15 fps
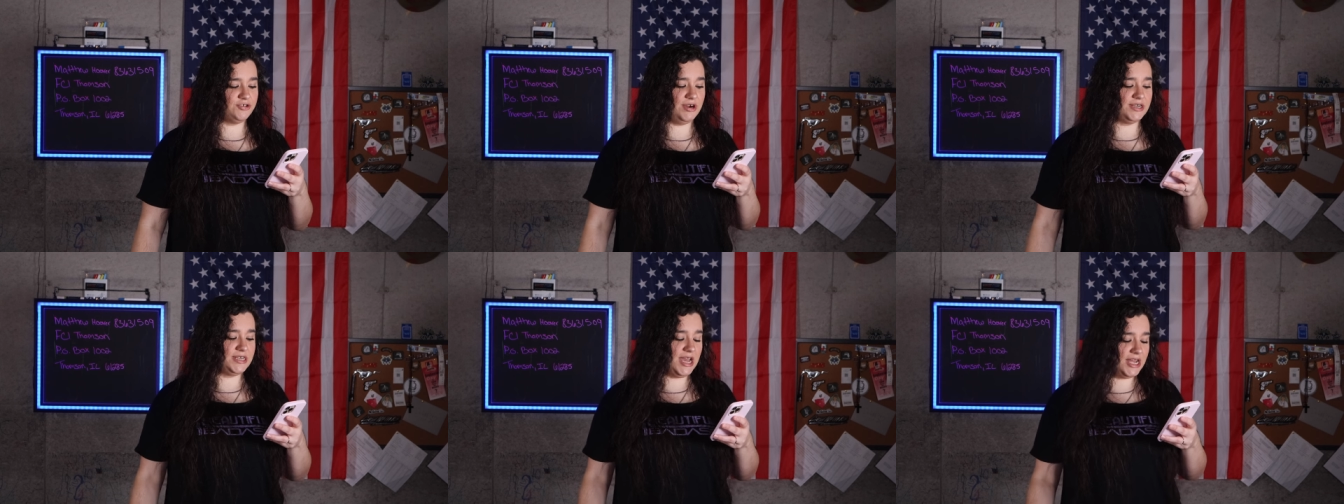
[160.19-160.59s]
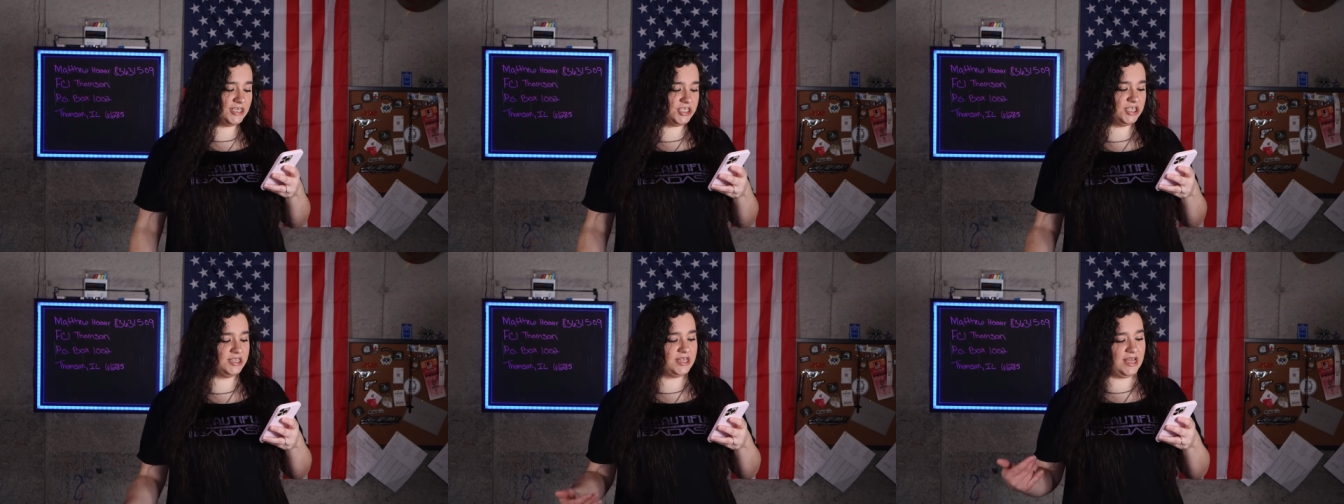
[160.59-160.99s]
to our
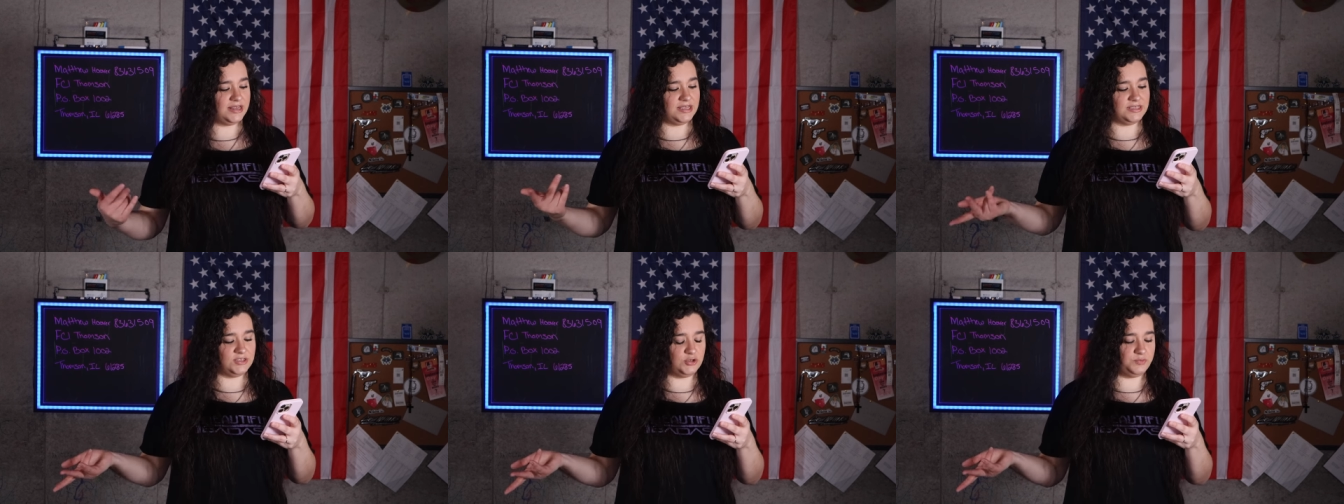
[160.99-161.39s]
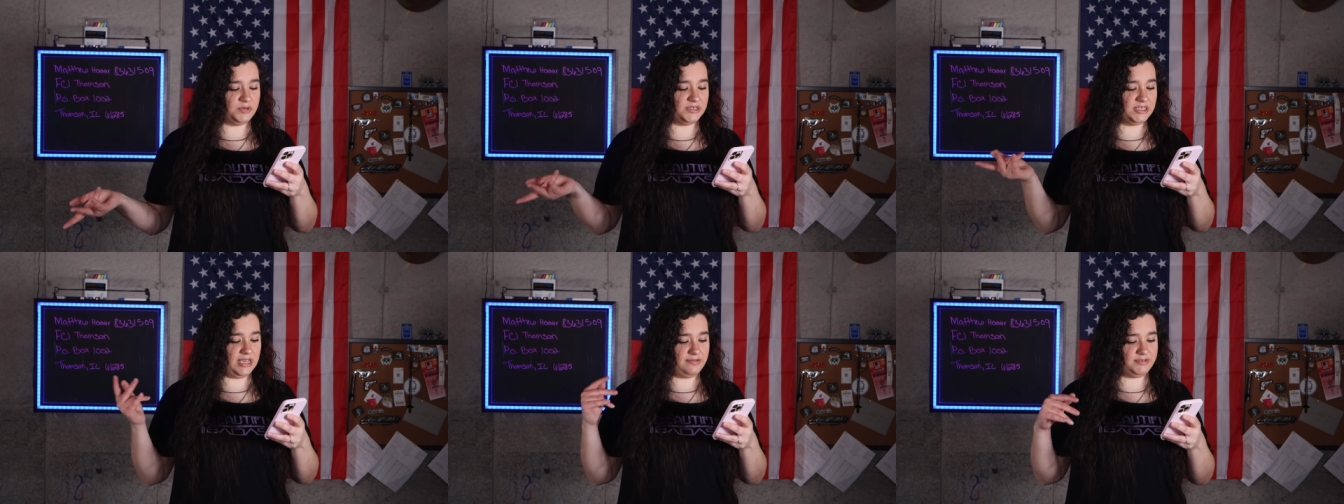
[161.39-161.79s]
attention that the Super
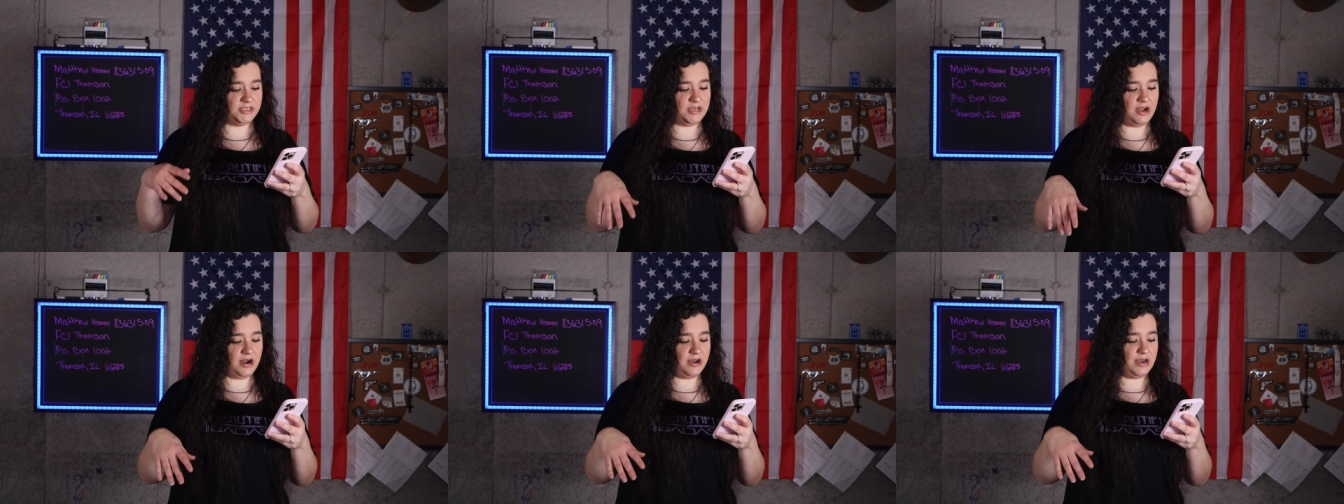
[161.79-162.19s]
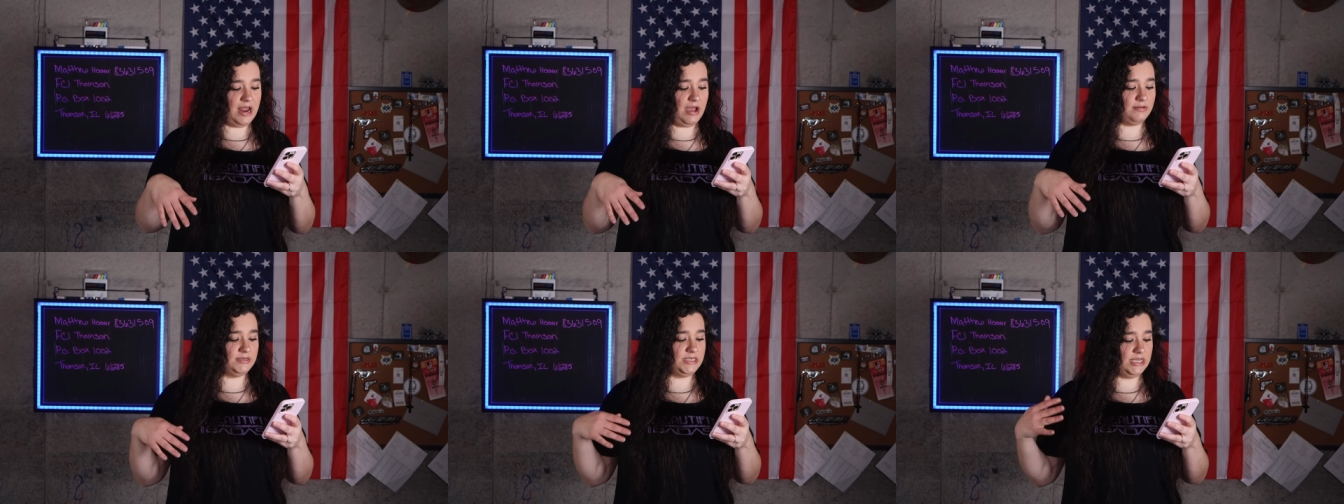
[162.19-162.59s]
Safety are
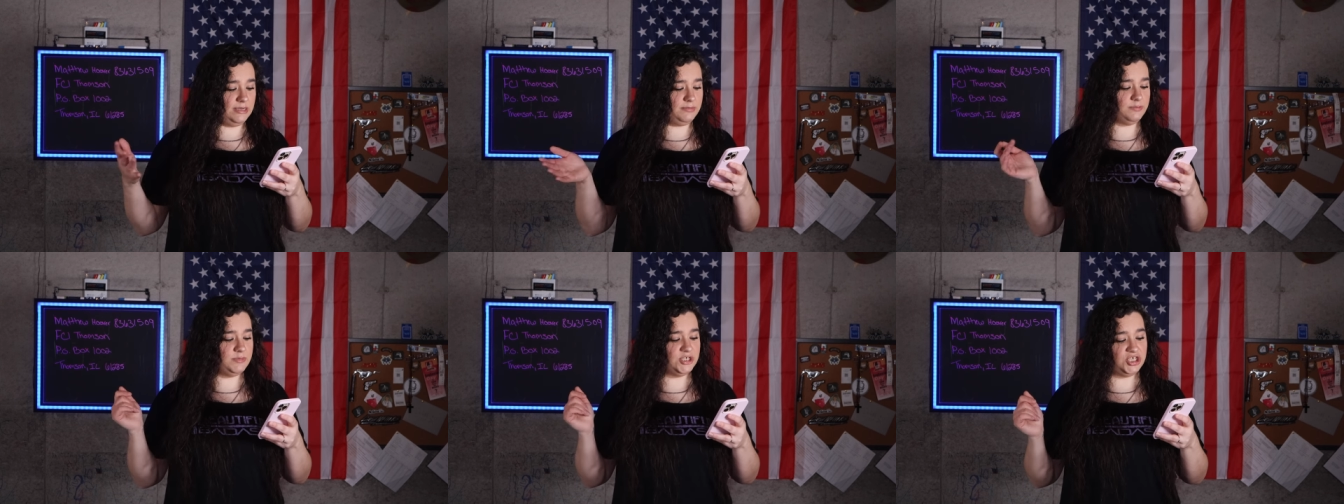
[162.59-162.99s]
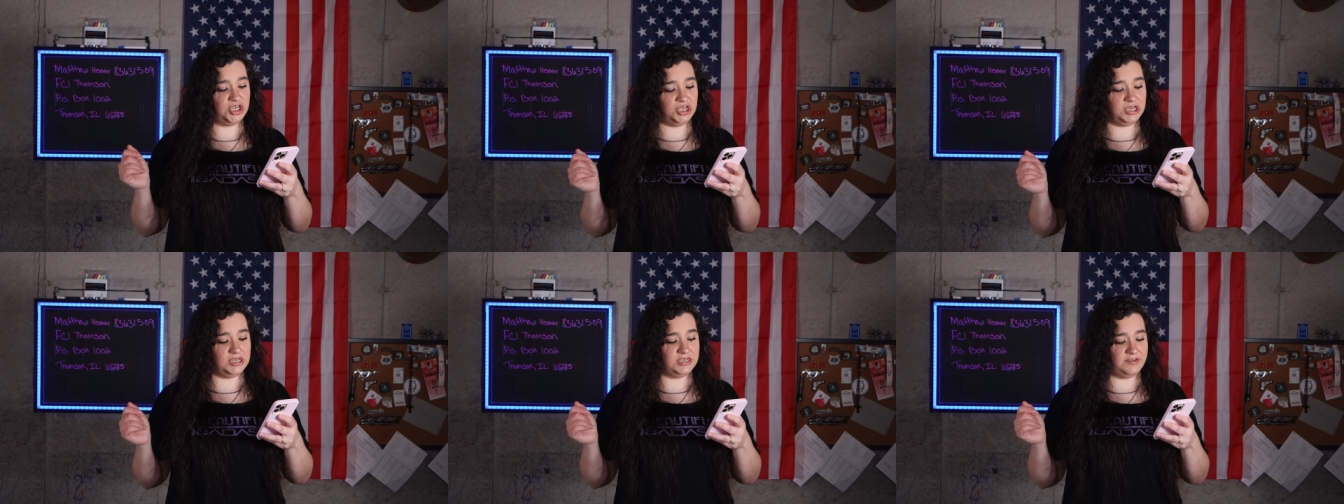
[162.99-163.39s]
now deemed
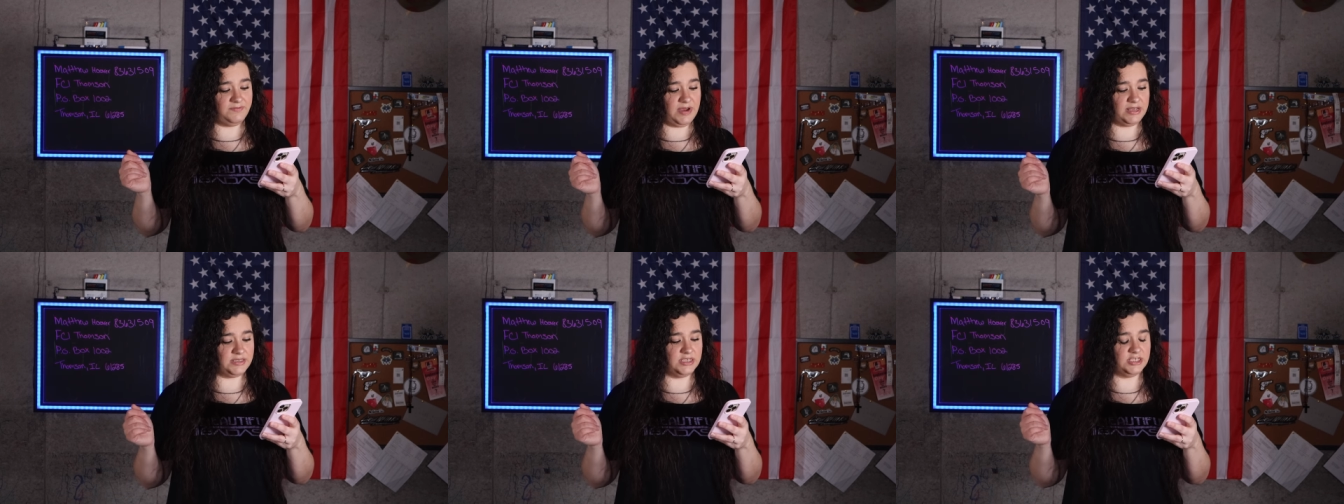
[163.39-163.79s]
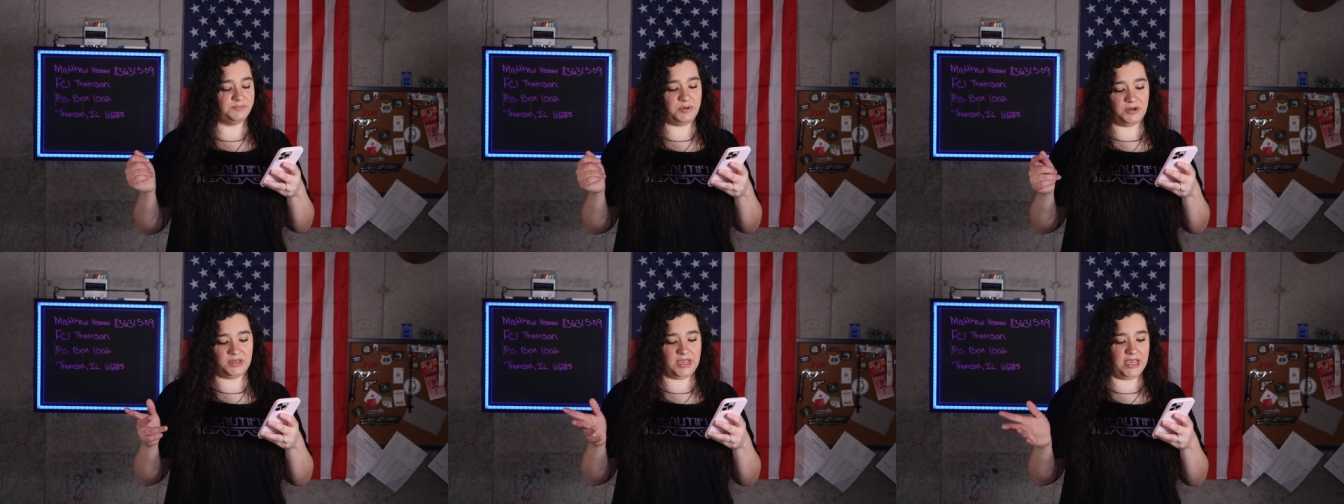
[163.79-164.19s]
machine gun devices
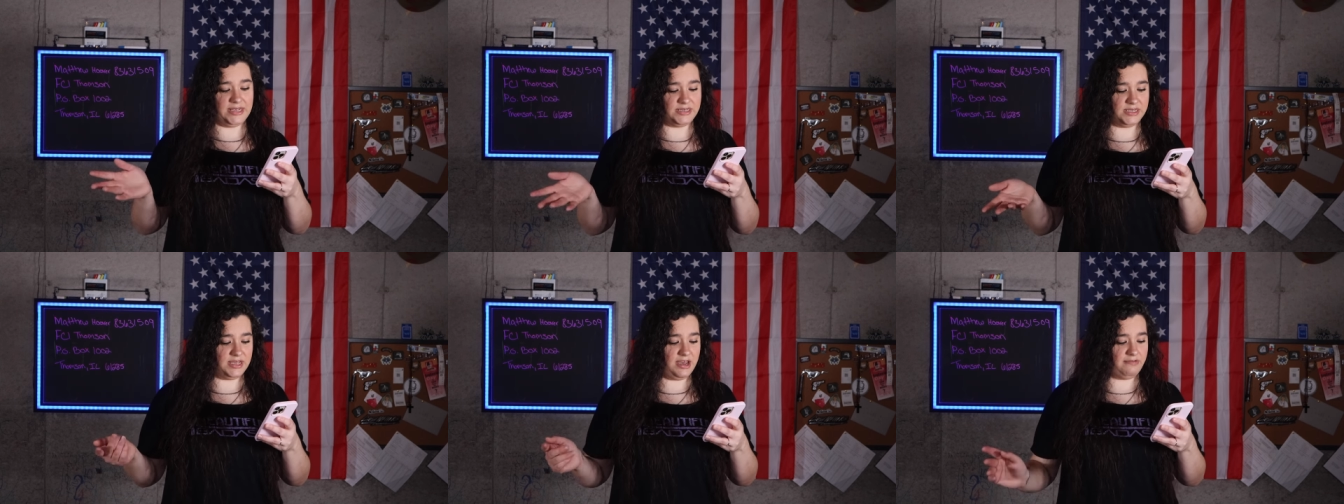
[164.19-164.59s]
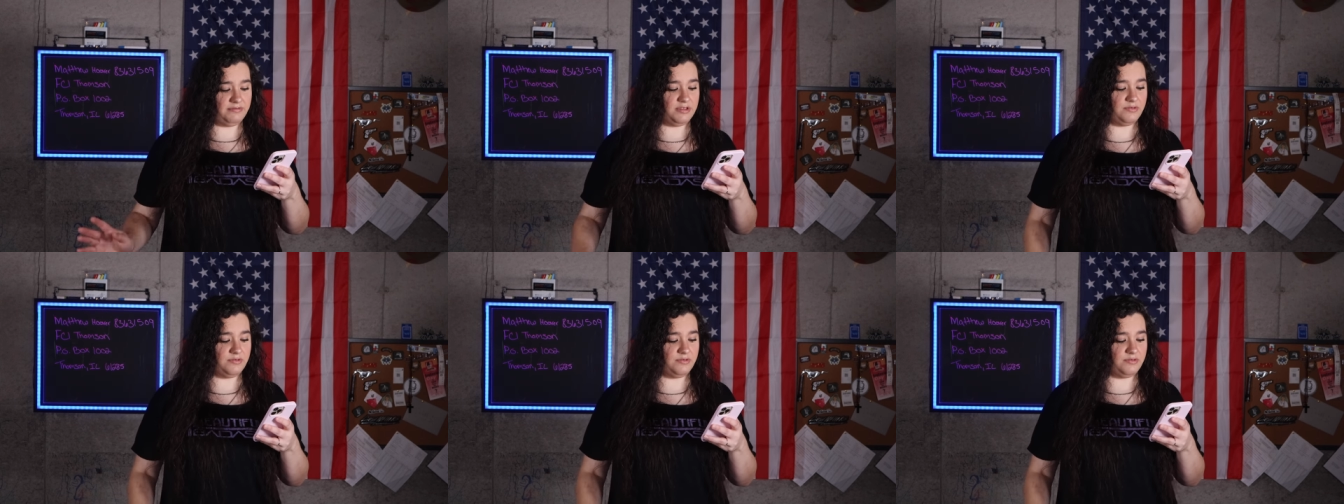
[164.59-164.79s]
per the ATF.